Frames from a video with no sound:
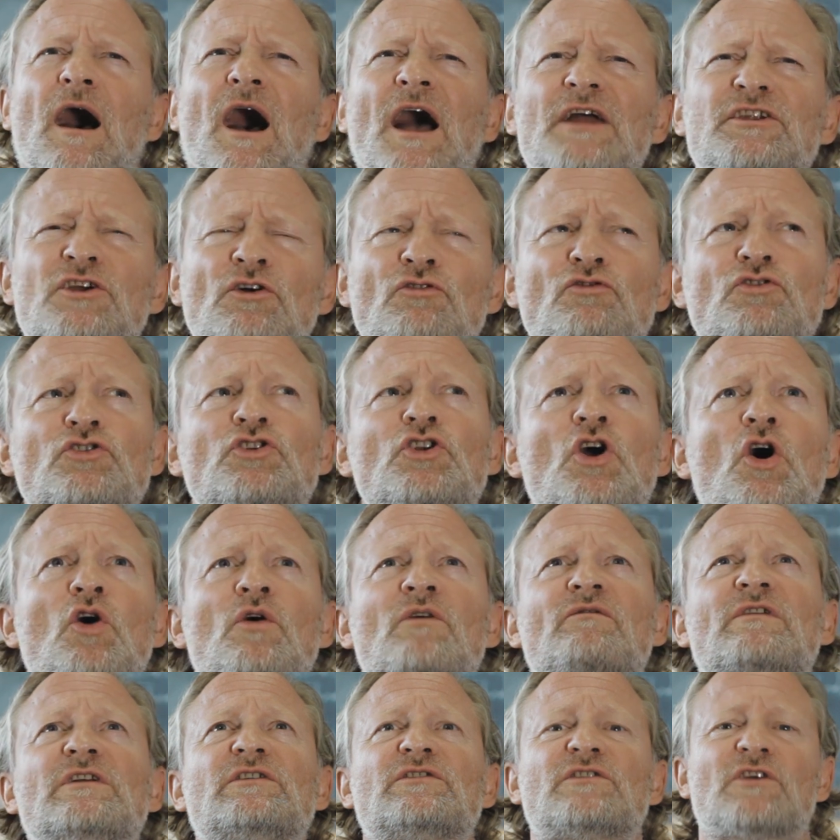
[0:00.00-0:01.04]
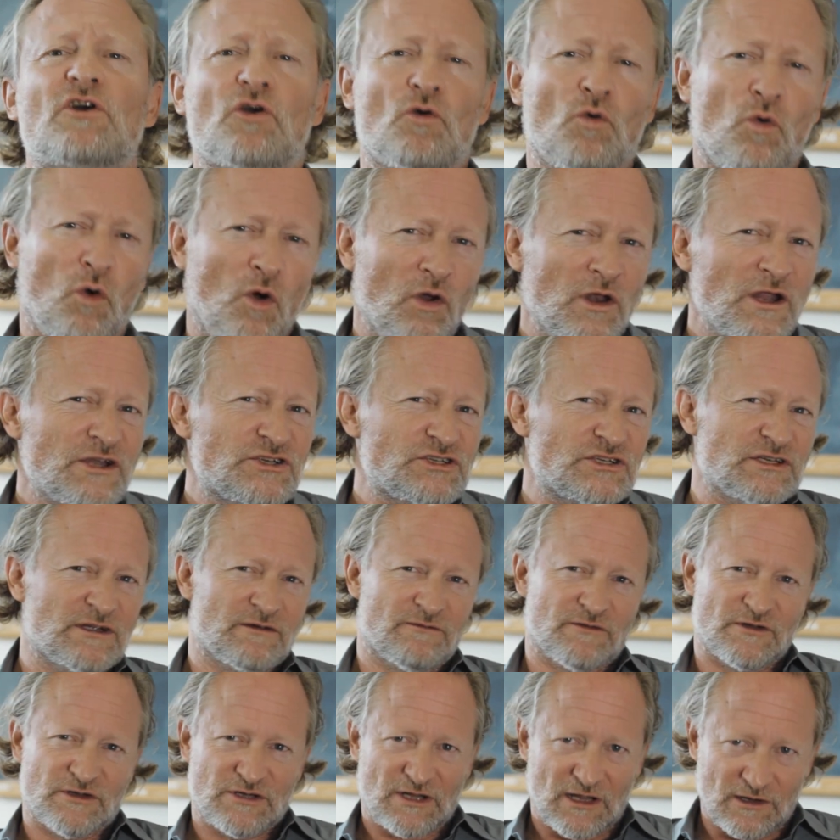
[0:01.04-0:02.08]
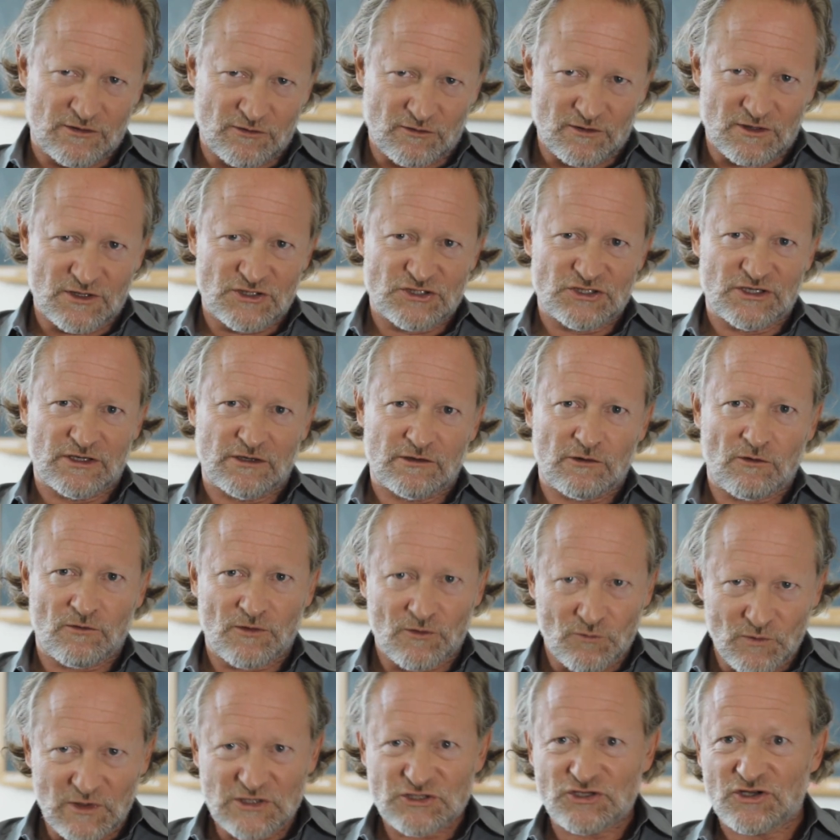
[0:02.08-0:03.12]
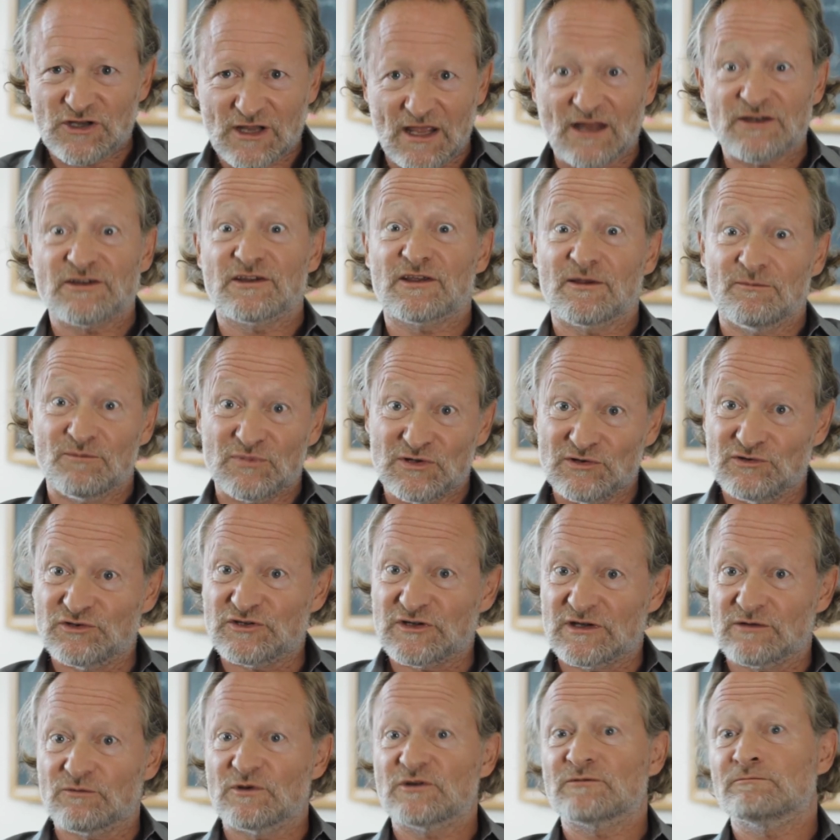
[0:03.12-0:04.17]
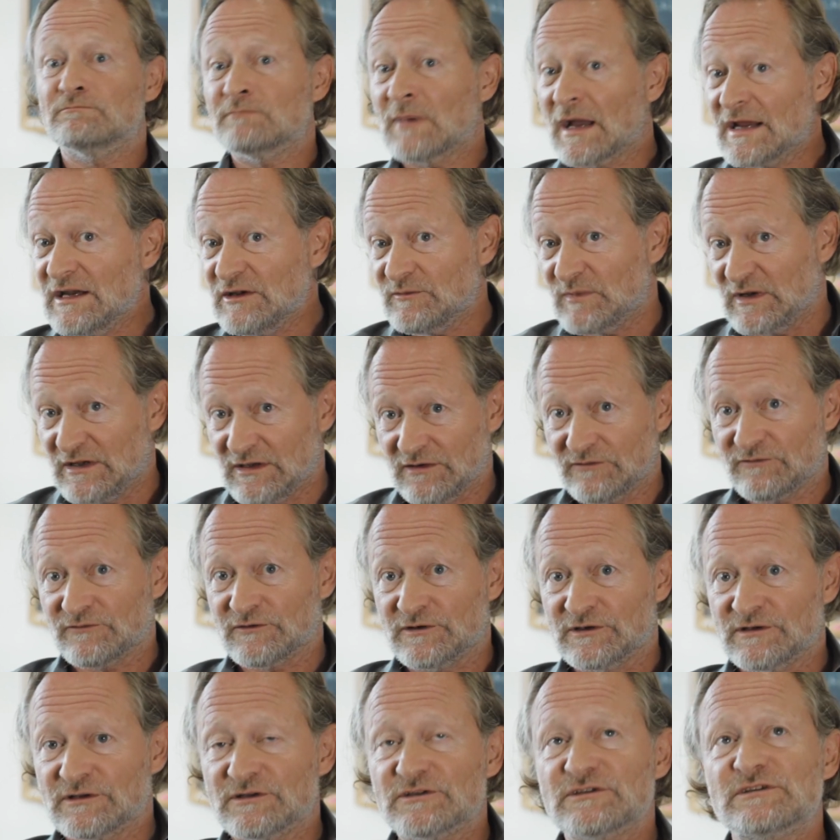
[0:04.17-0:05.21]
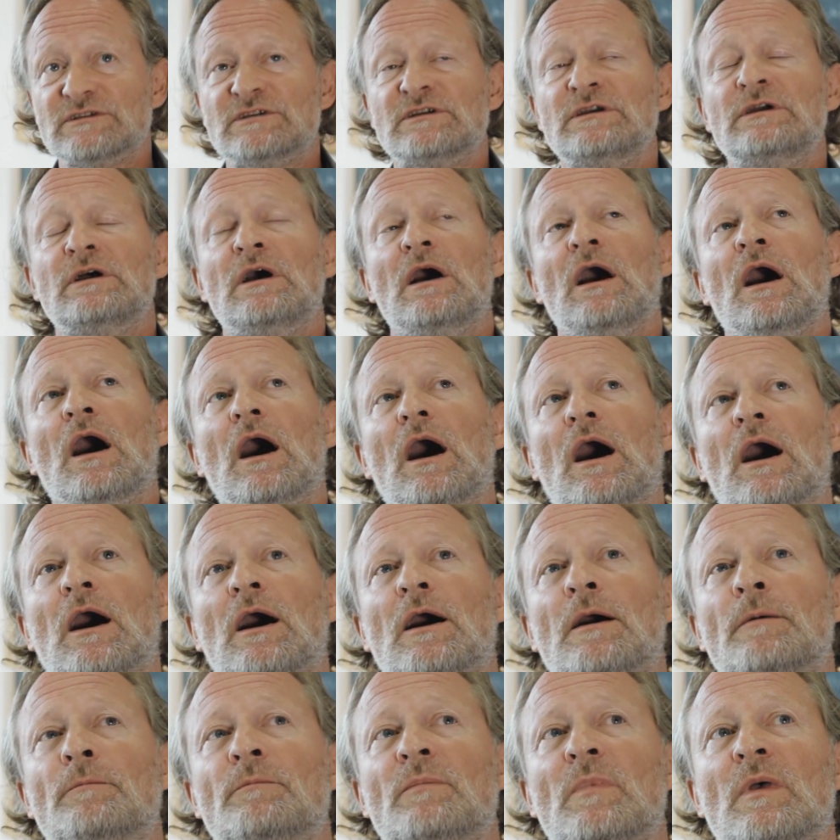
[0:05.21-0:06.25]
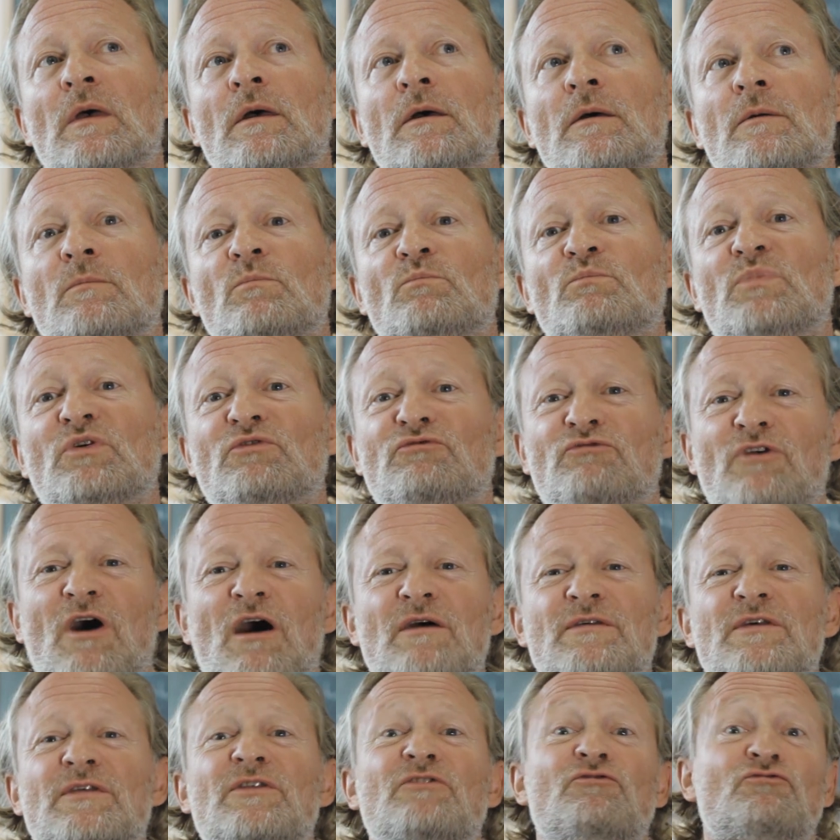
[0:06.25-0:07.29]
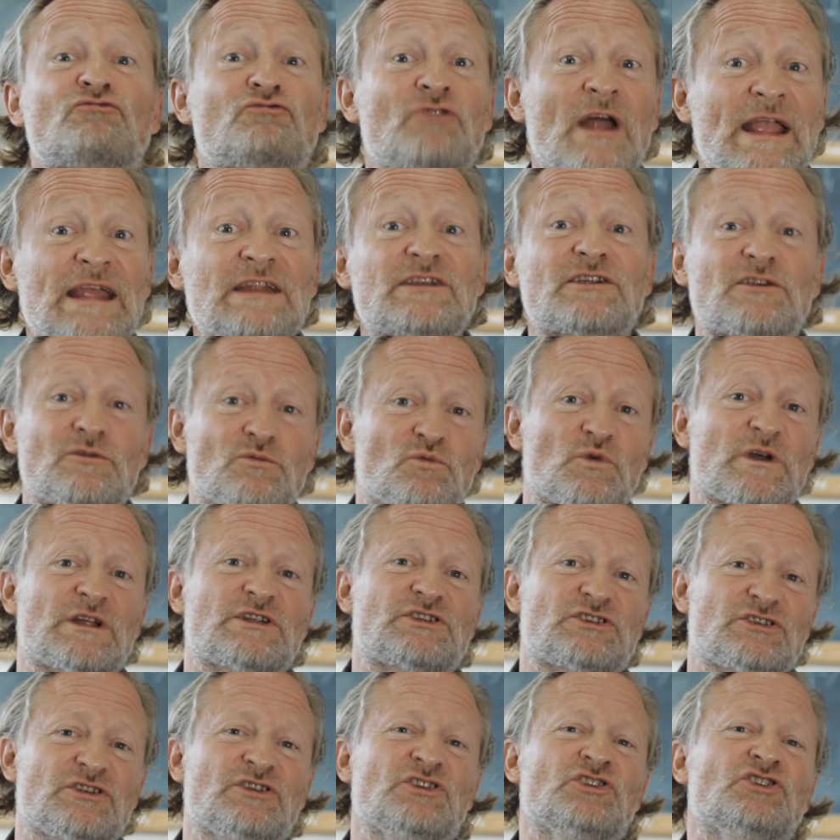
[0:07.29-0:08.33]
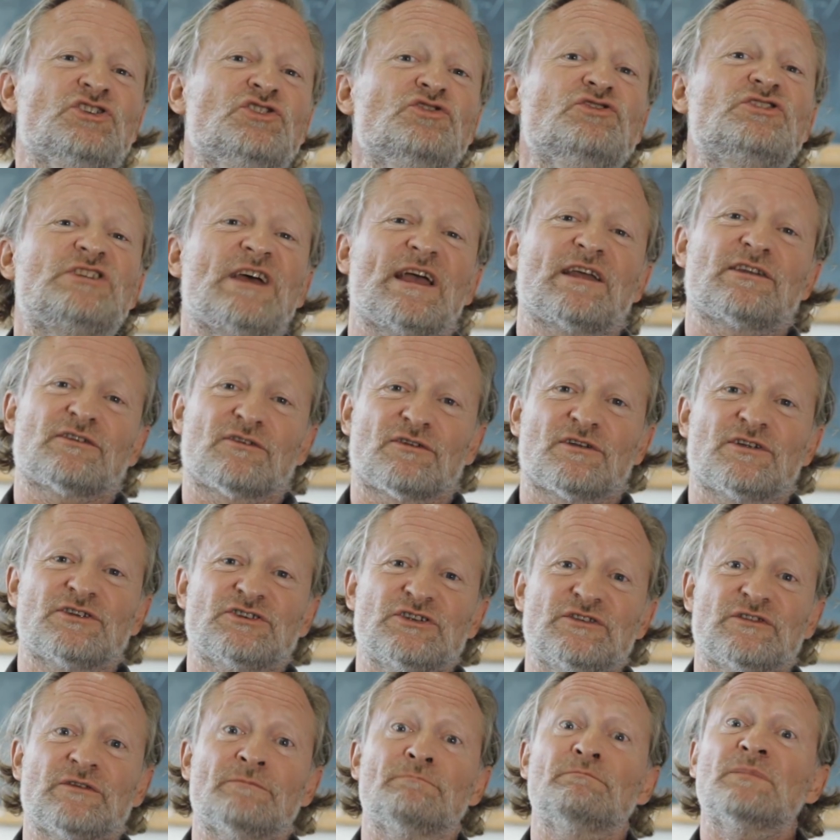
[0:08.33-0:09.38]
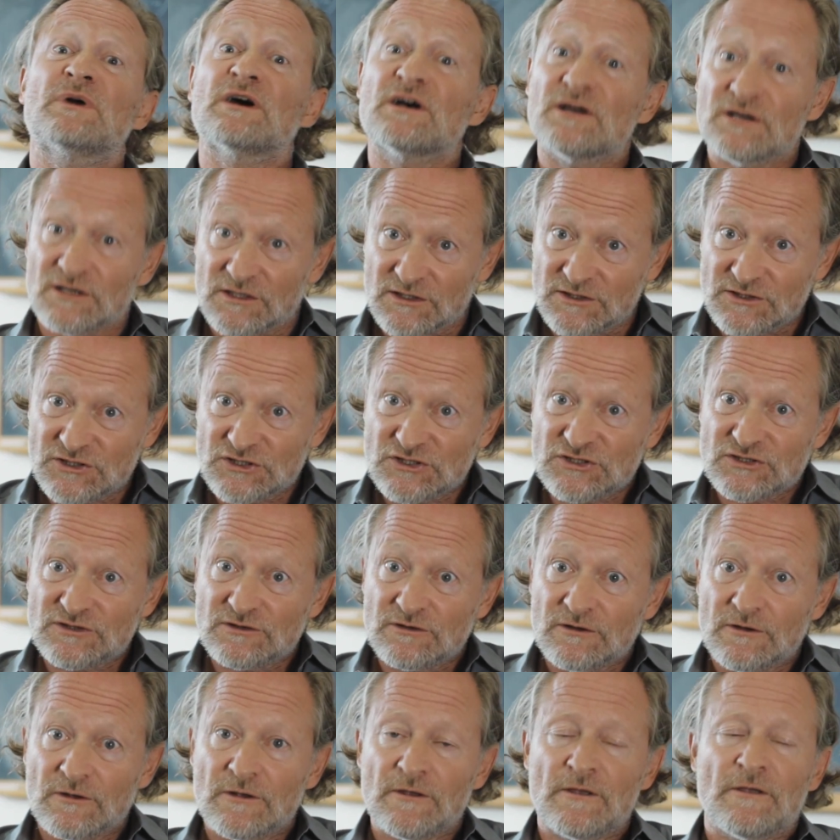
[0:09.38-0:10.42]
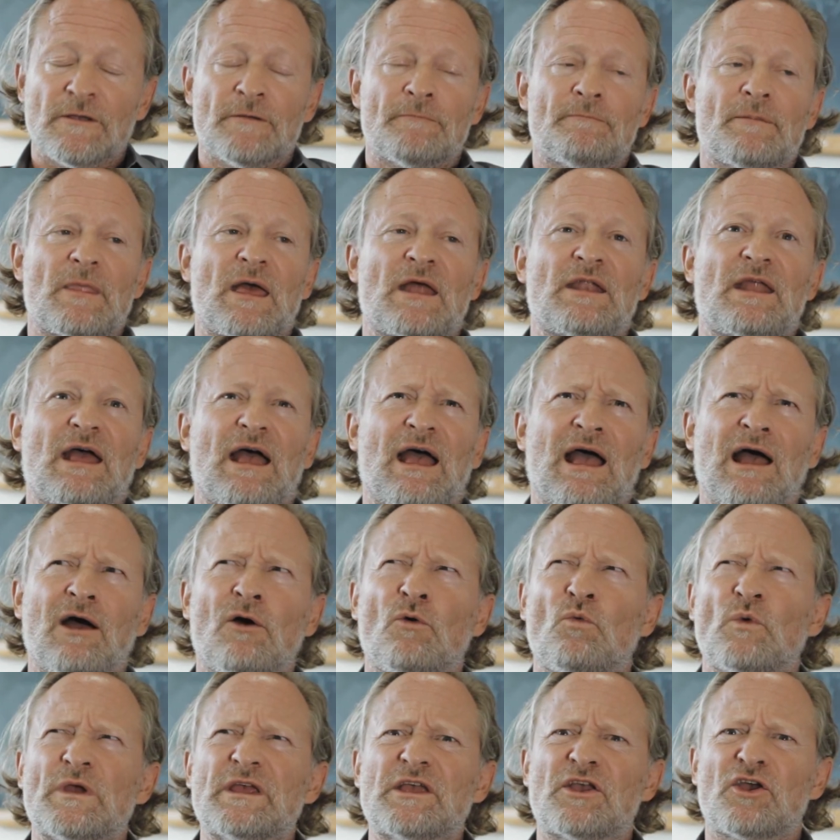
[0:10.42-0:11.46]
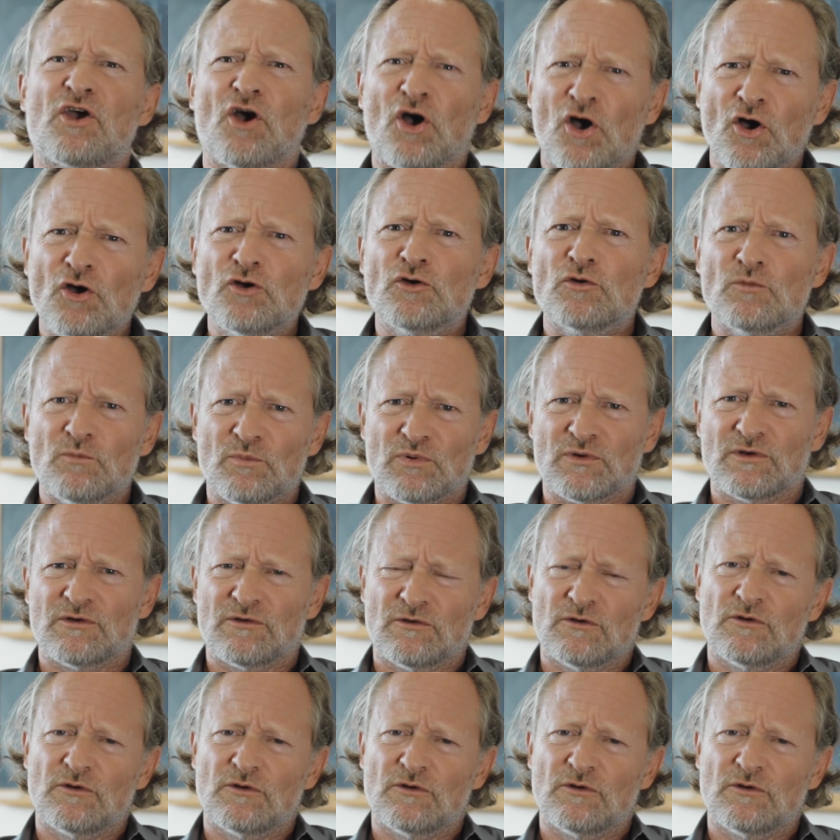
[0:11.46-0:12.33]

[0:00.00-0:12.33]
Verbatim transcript: I don't know if it's the quality of the technology, although we should get to computing, which might be different, um, but rather the rate at which new technologies emerge and how we cope